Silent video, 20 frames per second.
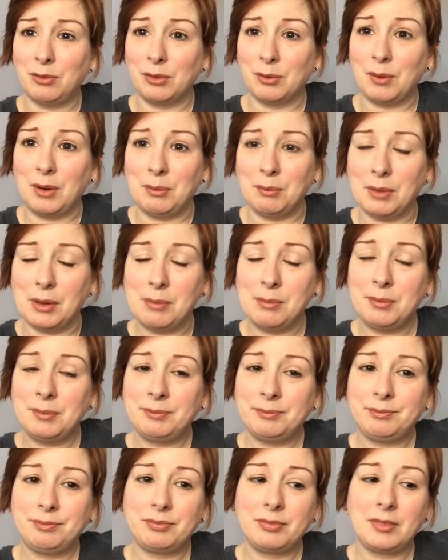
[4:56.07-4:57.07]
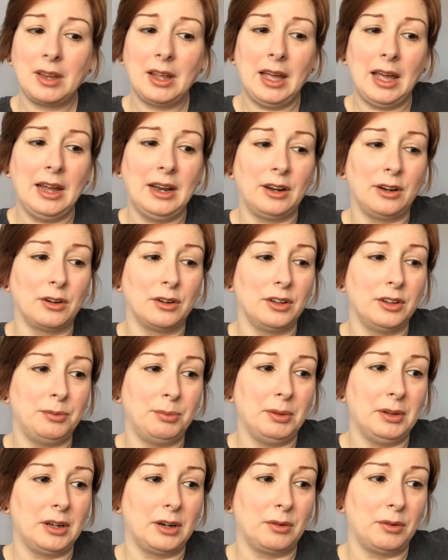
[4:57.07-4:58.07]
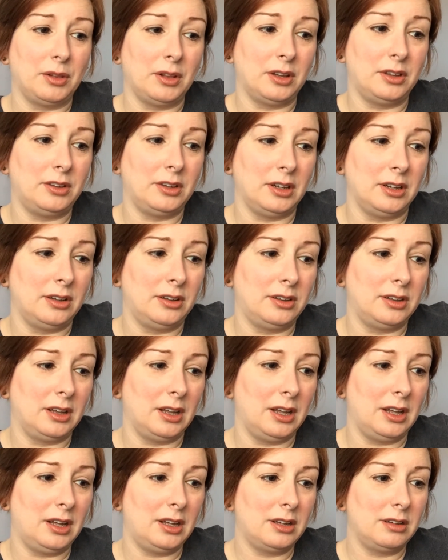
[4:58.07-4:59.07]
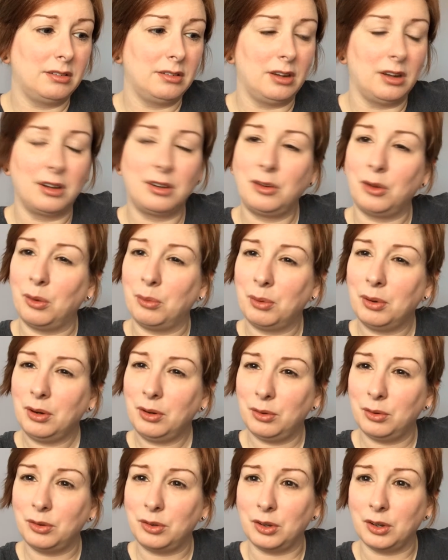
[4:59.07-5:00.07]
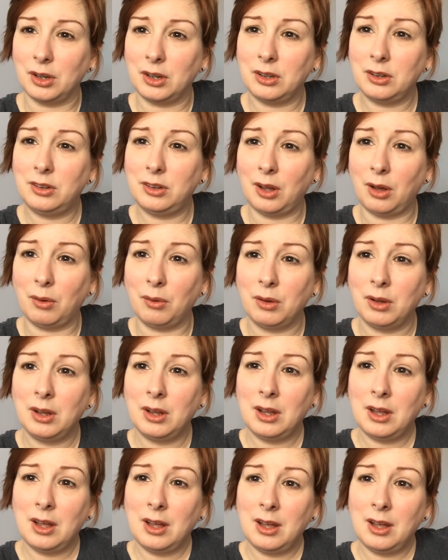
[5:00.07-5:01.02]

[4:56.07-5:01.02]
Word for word: overwhelm them, and a girl that's been there with us since like October, who's good. So